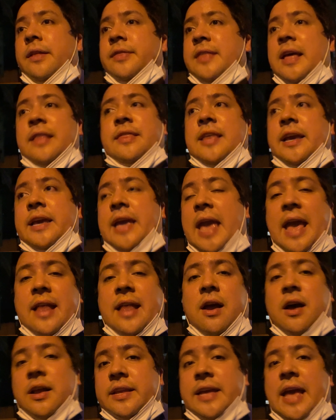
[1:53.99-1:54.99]
that they
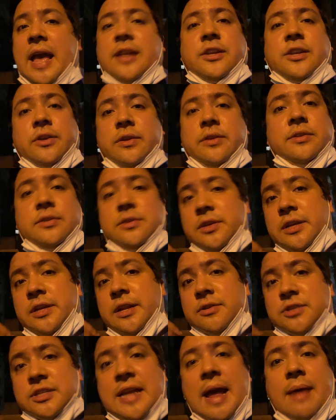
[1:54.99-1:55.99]
cannot get you
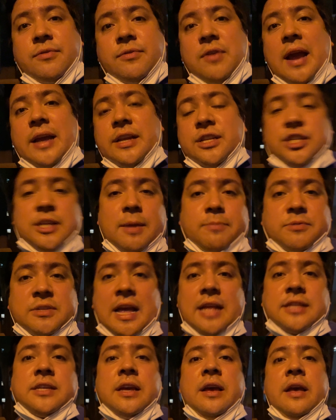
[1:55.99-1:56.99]
know, Snapdragon
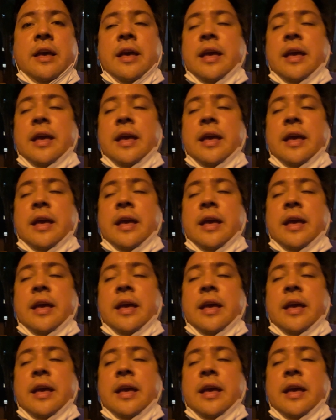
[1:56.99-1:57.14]
chipsets